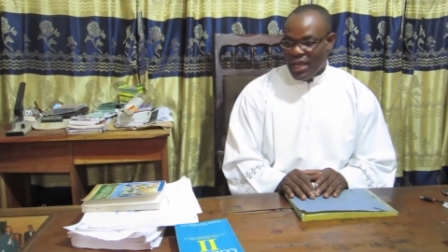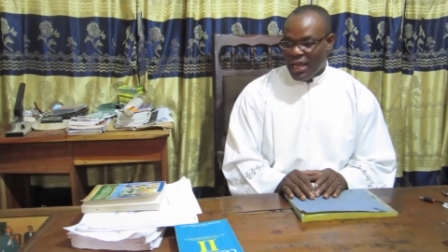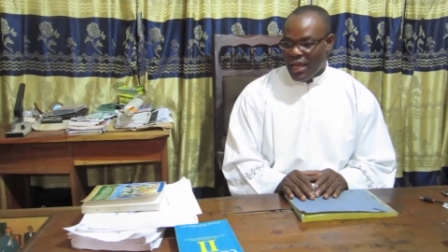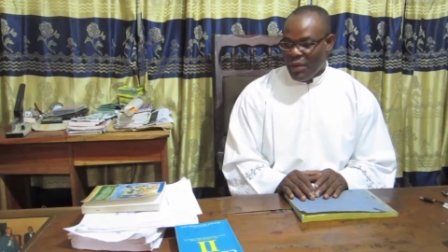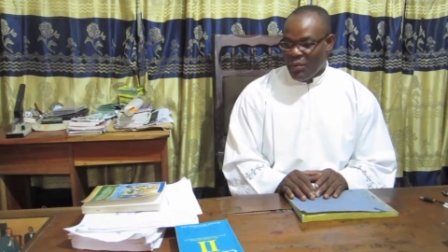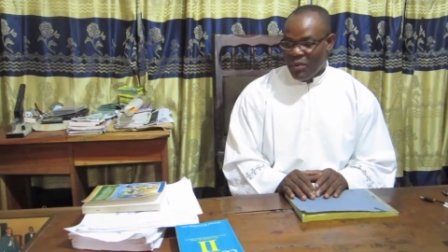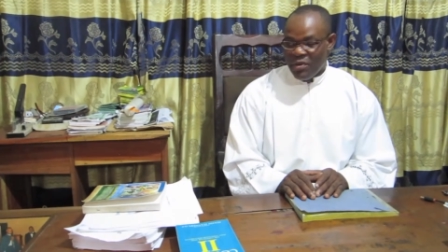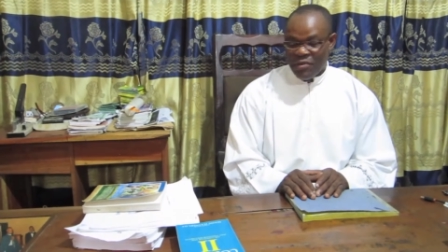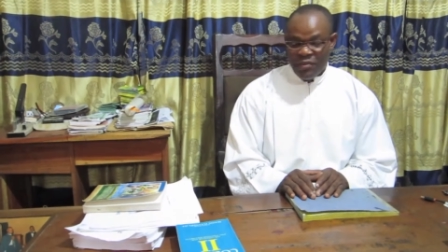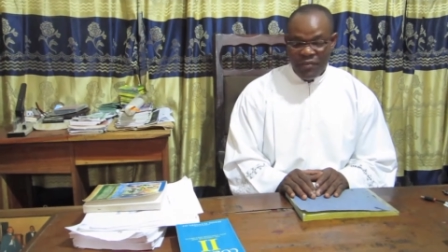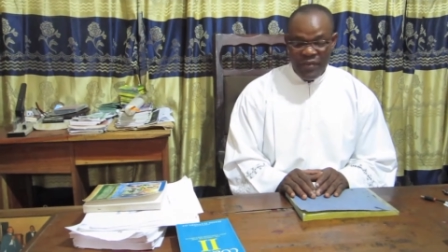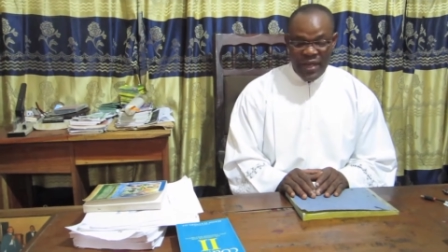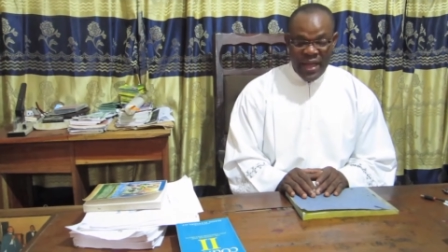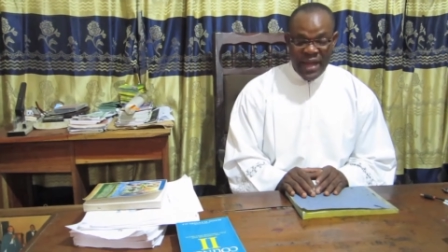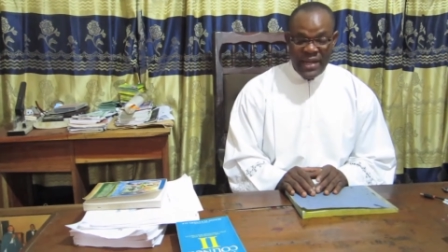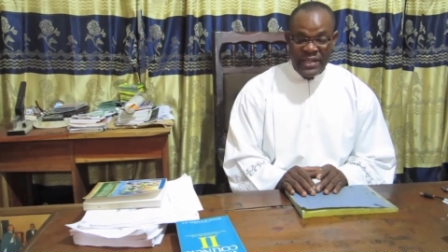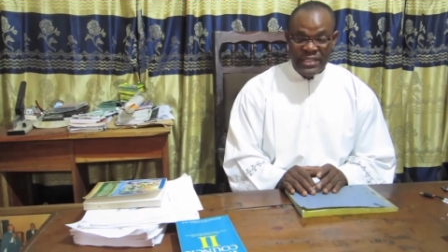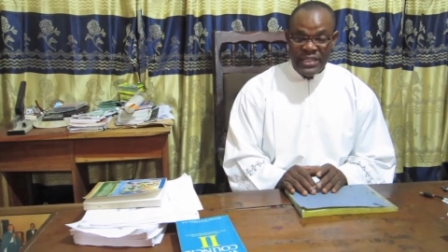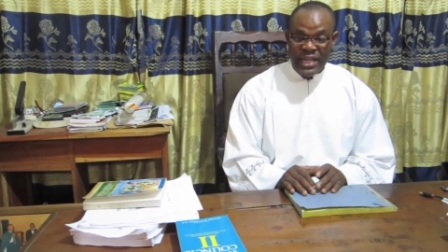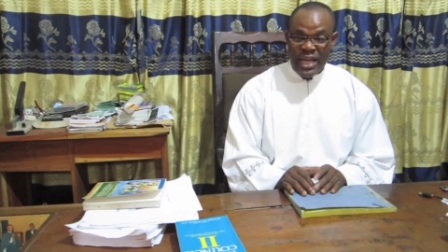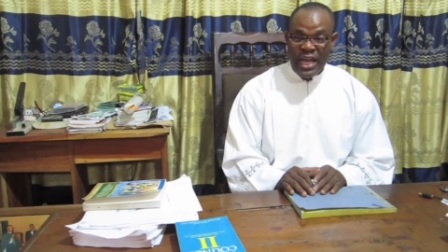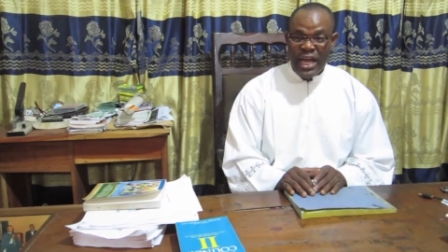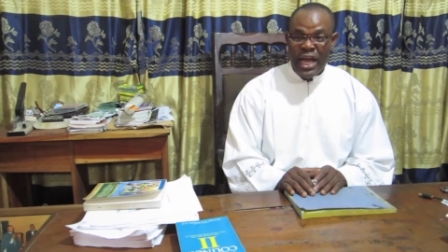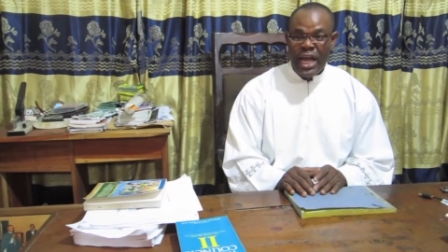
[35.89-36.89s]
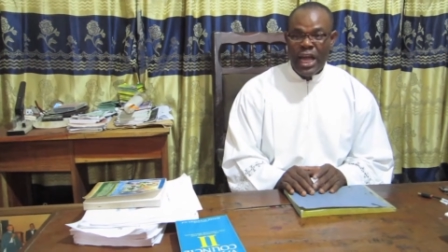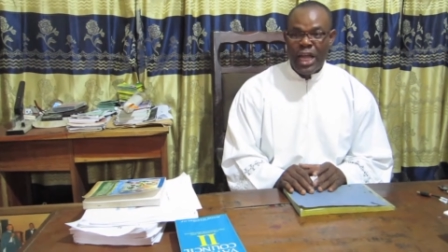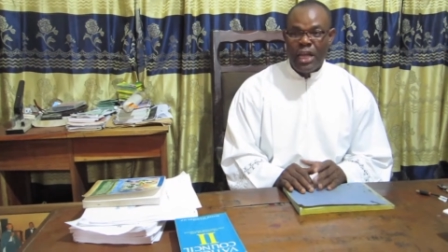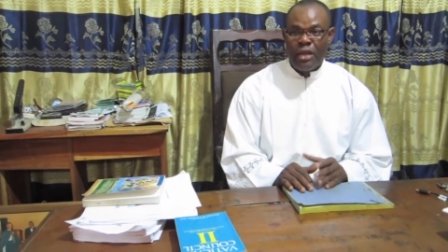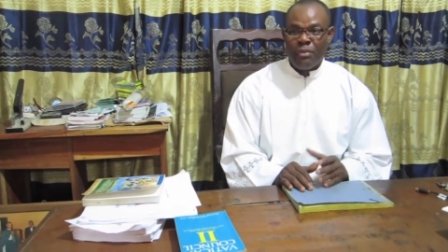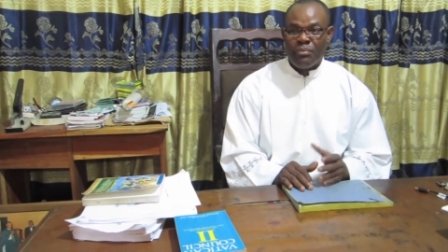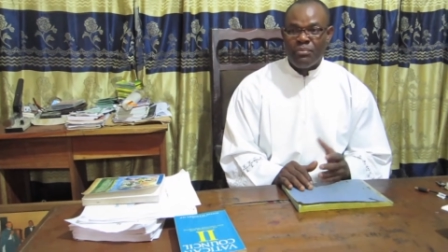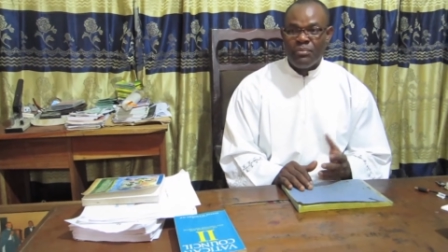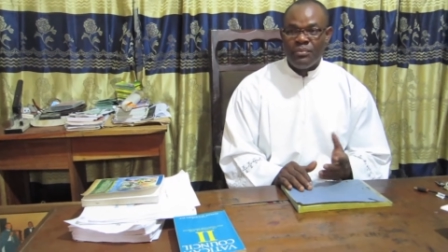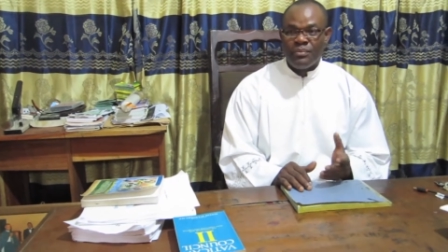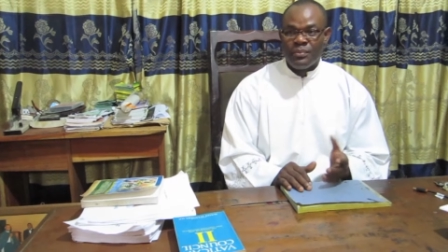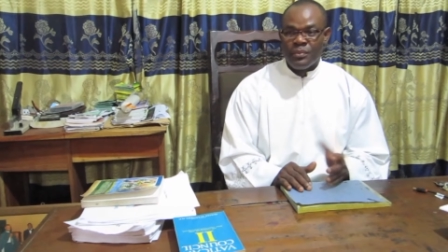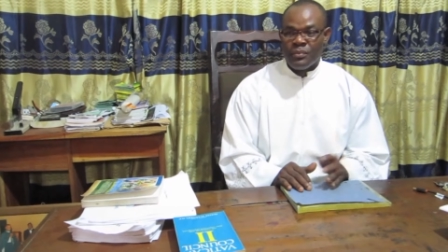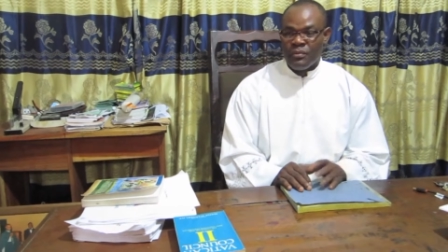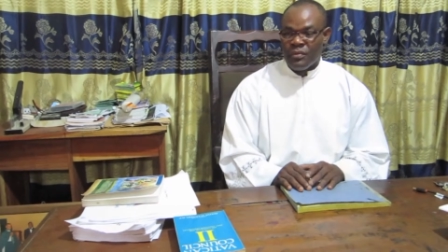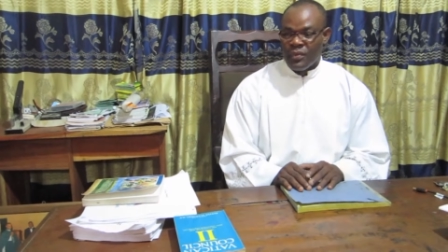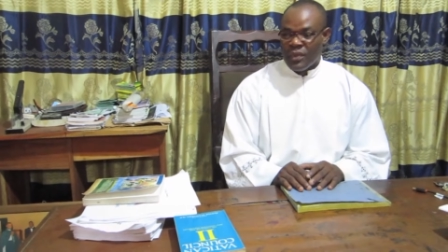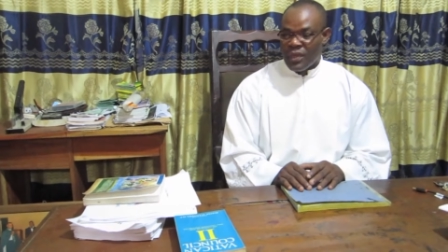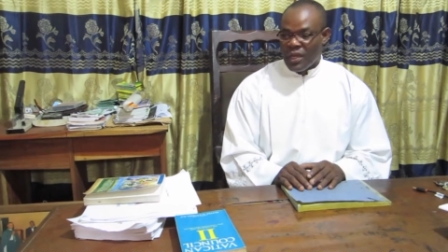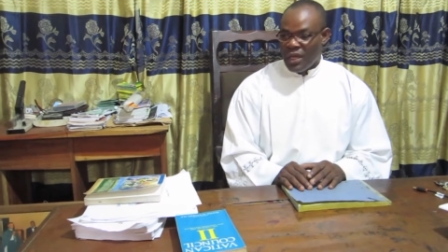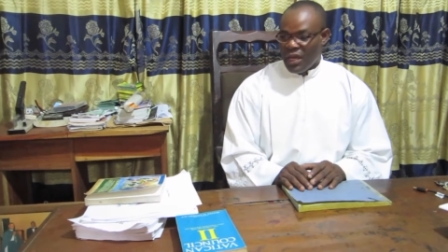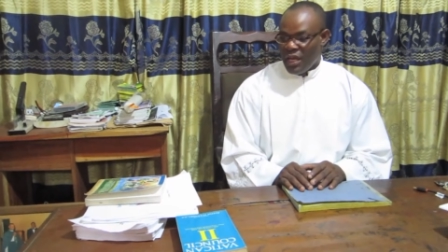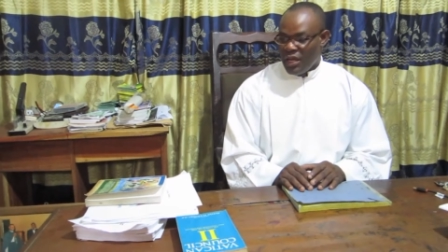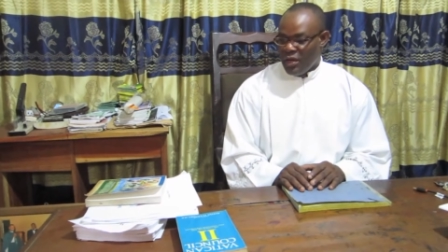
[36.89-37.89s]
And we find time
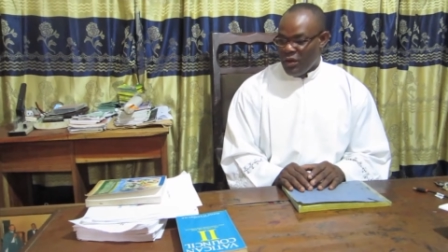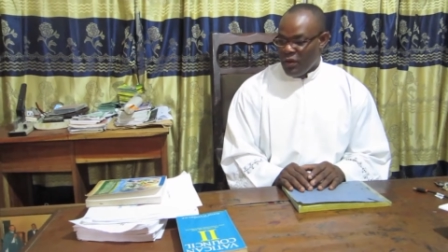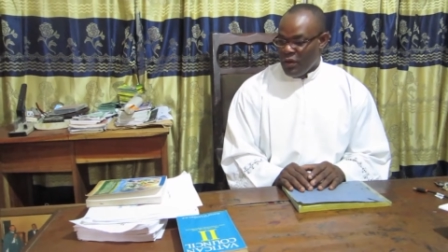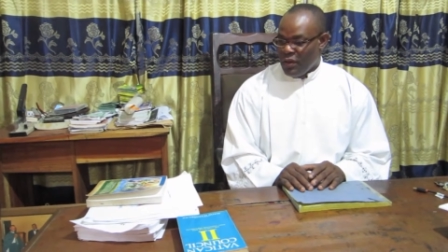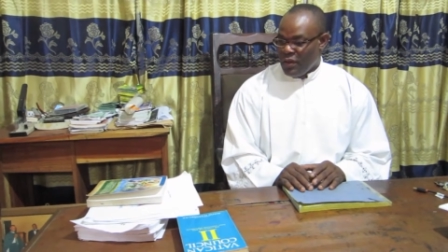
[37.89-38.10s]
in